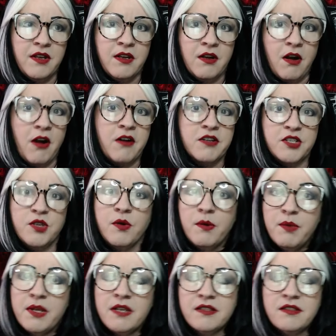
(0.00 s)
heart to
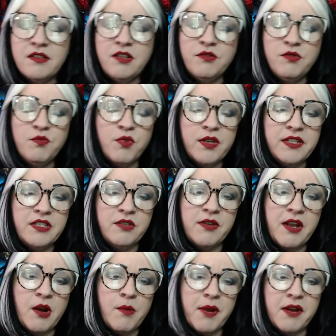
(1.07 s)
it because you really do
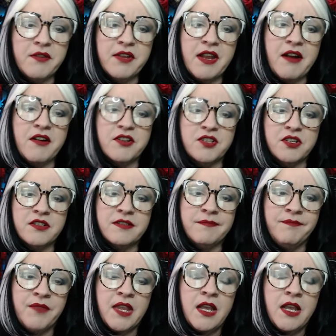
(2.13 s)
care about all the characters.